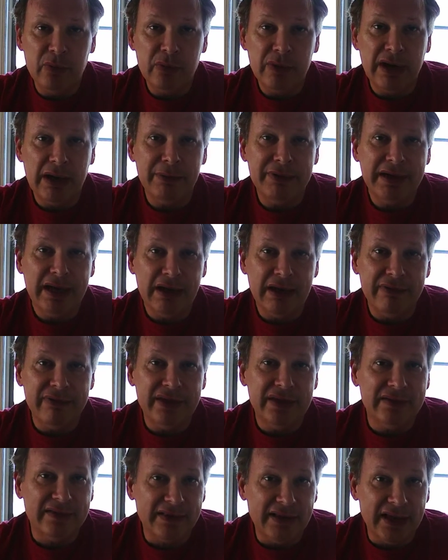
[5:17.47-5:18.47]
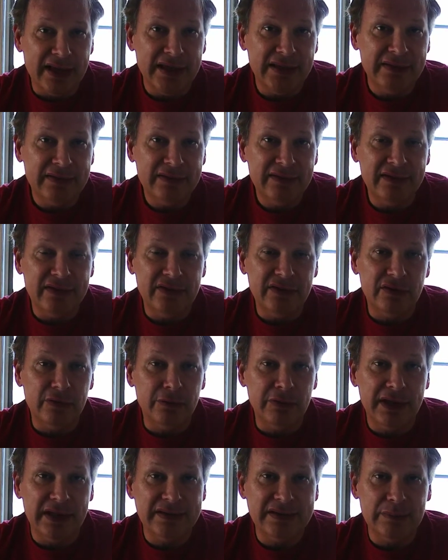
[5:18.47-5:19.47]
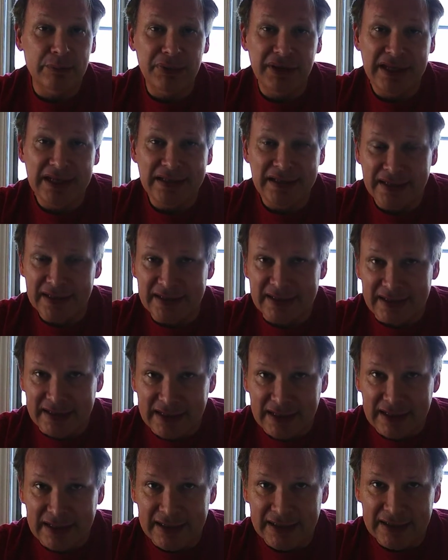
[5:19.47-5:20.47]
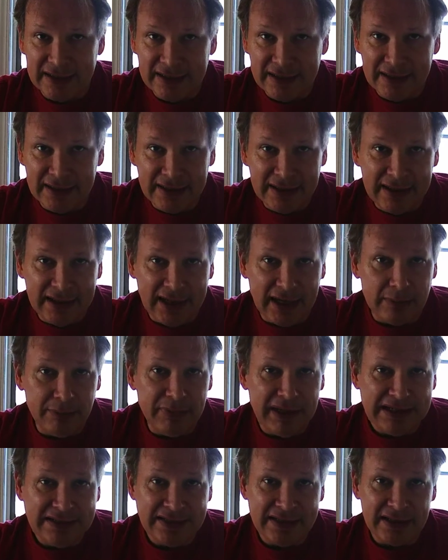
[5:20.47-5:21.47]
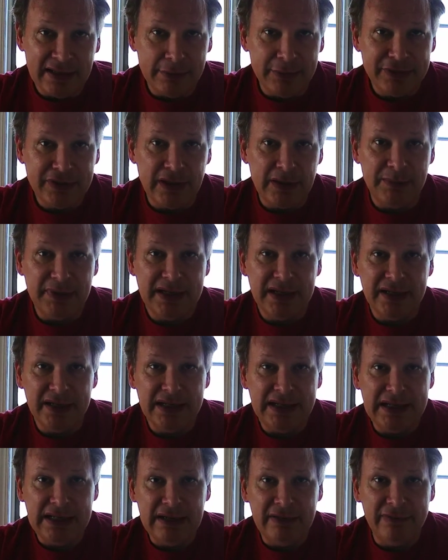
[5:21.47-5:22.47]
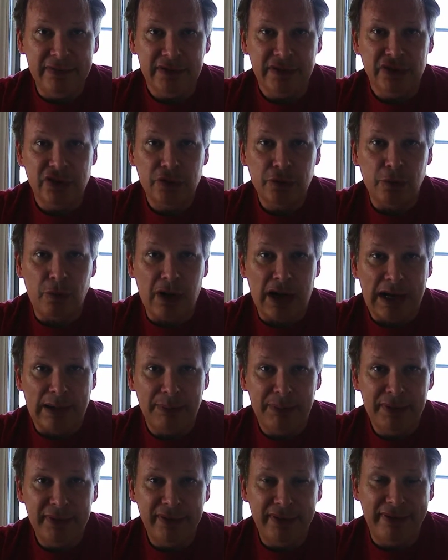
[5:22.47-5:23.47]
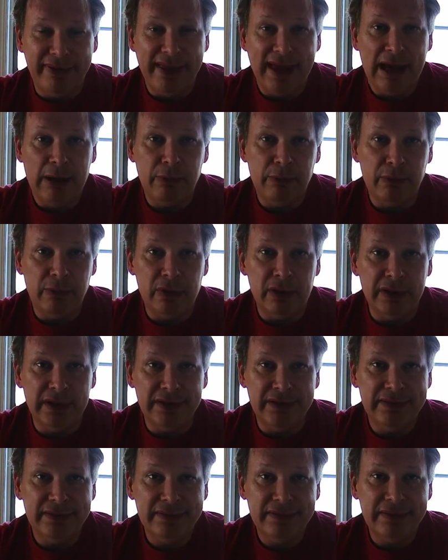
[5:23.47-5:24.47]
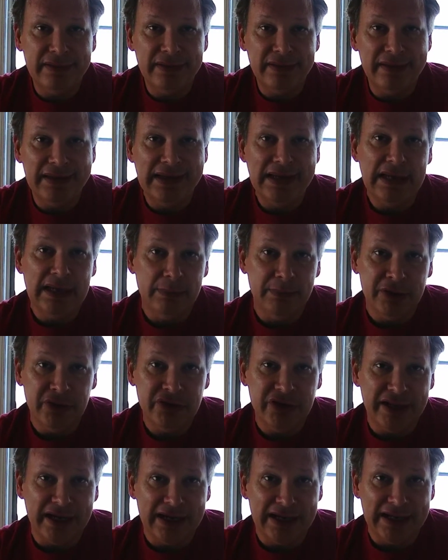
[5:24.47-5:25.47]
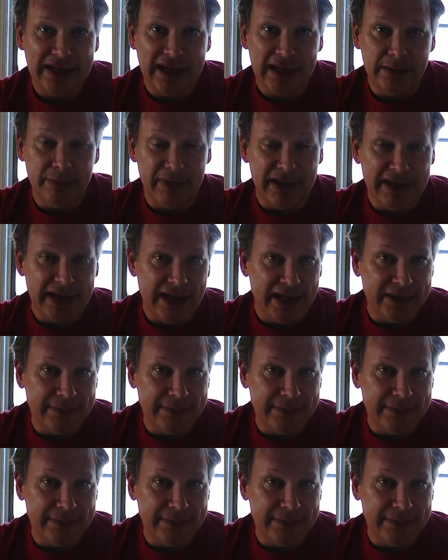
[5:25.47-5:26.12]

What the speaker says: I would now have this new lens implanted into the eye, and basically it was going to be an even swap. That was the image that I had in my head.